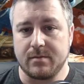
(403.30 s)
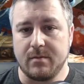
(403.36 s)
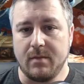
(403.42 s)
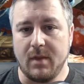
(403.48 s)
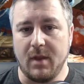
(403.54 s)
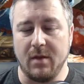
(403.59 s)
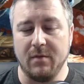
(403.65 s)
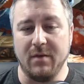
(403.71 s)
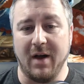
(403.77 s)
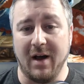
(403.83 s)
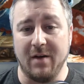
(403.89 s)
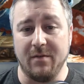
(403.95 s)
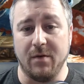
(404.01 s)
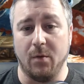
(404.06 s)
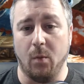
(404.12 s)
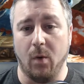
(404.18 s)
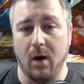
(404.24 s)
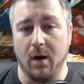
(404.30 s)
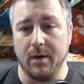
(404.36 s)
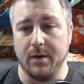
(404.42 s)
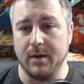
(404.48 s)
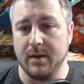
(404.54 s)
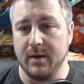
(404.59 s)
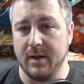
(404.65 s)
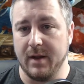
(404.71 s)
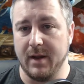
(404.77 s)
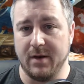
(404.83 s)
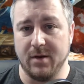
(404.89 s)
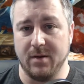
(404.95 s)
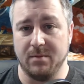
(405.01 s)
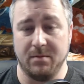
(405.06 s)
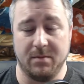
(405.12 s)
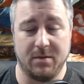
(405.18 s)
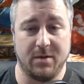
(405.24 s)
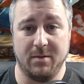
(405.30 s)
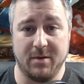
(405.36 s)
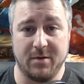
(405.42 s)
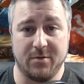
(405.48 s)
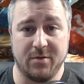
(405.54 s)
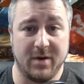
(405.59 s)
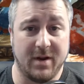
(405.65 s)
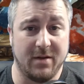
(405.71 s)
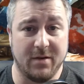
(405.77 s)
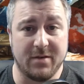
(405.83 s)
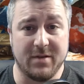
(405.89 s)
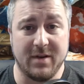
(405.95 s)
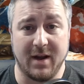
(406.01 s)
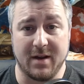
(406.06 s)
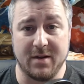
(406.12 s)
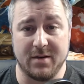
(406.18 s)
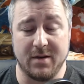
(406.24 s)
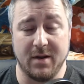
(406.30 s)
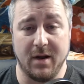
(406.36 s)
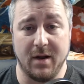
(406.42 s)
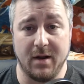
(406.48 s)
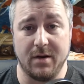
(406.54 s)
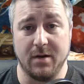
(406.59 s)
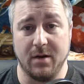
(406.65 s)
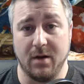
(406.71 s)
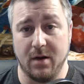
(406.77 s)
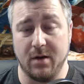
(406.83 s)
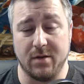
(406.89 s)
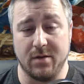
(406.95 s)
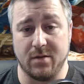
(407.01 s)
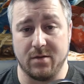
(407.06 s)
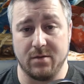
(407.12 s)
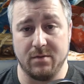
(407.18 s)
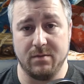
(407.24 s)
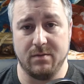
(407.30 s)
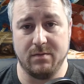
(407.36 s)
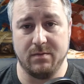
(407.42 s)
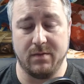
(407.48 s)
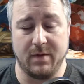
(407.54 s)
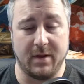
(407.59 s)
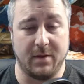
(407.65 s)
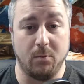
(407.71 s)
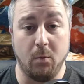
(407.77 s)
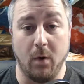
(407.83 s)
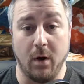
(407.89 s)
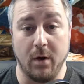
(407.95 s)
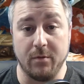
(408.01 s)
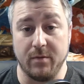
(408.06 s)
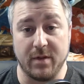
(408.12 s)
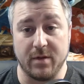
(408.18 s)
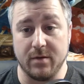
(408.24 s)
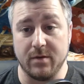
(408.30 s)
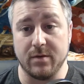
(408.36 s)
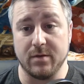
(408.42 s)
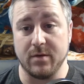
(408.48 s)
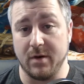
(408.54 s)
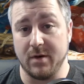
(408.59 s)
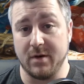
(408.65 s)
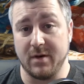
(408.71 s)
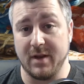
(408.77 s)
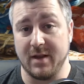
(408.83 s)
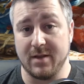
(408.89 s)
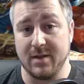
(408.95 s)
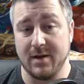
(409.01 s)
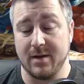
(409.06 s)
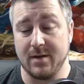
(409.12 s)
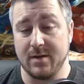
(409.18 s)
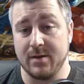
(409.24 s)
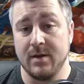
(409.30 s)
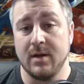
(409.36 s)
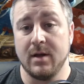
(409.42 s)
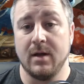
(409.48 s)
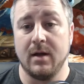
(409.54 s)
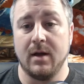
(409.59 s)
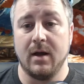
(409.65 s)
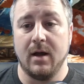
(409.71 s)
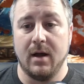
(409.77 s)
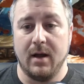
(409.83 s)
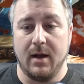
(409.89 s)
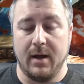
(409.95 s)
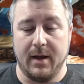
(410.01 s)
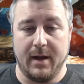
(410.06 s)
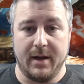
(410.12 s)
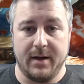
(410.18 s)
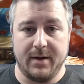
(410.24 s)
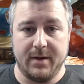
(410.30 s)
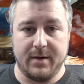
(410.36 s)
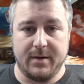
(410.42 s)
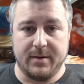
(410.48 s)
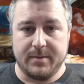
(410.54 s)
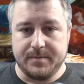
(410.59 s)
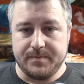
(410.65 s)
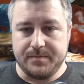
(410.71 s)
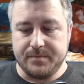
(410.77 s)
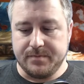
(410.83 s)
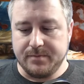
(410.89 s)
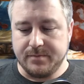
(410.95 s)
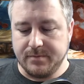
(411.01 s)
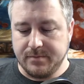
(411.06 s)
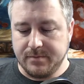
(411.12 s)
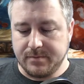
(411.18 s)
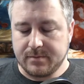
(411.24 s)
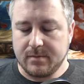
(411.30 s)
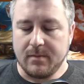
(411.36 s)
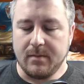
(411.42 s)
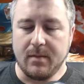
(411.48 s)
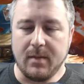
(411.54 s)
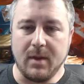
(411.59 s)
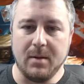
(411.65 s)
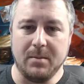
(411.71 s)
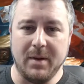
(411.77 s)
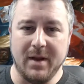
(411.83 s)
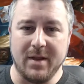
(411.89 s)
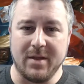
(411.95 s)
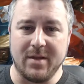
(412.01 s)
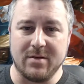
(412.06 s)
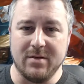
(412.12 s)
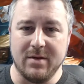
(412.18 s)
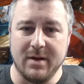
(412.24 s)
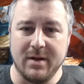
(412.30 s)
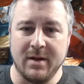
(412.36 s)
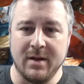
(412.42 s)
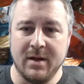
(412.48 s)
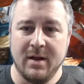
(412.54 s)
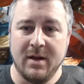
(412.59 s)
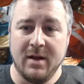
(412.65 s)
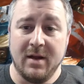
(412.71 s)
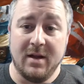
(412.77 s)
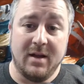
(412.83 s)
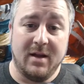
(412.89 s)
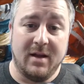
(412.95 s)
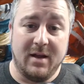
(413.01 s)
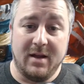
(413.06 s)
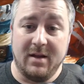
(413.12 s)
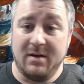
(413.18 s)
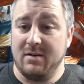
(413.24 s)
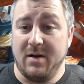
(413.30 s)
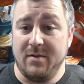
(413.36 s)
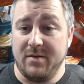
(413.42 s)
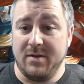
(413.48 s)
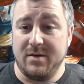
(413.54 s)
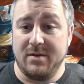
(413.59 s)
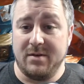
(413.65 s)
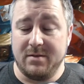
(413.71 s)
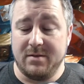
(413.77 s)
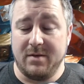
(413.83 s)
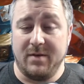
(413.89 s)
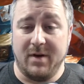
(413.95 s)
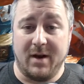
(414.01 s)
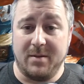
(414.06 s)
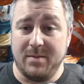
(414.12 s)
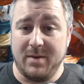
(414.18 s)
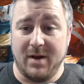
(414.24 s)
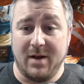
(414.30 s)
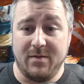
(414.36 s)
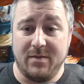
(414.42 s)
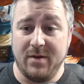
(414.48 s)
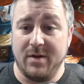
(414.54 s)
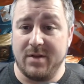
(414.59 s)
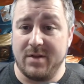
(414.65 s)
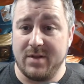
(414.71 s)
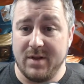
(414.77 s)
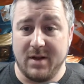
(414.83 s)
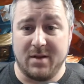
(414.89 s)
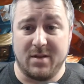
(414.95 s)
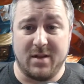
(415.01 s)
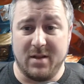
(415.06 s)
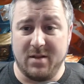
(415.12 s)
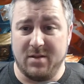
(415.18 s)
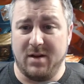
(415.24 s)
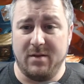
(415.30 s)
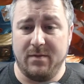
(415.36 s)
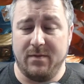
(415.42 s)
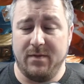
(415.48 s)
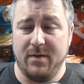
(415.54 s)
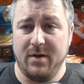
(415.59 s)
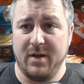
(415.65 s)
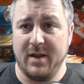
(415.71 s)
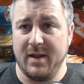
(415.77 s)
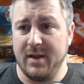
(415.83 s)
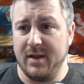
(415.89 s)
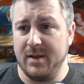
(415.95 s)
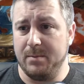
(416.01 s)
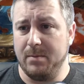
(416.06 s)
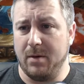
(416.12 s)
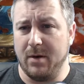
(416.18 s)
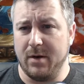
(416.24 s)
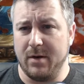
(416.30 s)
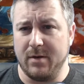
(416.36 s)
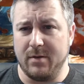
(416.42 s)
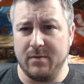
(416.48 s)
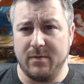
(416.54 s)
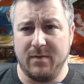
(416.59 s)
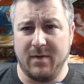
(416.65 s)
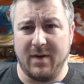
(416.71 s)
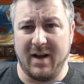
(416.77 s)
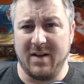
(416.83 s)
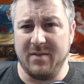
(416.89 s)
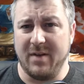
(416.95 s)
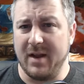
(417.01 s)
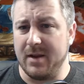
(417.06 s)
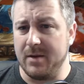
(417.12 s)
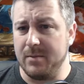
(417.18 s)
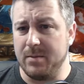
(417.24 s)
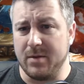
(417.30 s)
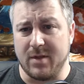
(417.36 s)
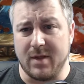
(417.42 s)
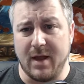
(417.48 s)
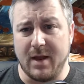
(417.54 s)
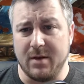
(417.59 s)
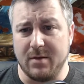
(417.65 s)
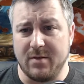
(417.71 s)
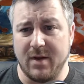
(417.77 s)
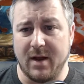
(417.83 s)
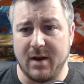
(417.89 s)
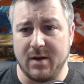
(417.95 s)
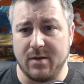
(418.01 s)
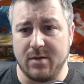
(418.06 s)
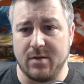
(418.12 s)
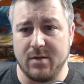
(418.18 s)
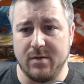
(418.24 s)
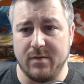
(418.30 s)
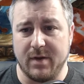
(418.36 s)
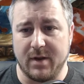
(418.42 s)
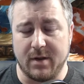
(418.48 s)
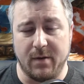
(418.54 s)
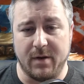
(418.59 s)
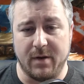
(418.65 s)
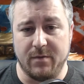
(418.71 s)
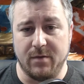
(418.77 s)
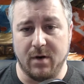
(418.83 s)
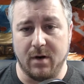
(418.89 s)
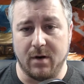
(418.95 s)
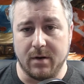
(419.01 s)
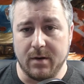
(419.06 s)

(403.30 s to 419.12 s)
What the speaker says: that have a 1 in them, so we'll treat attacker down as the 1 result on d6, and basically 11 divided by 36 is that 30.58% chance of it going wrong.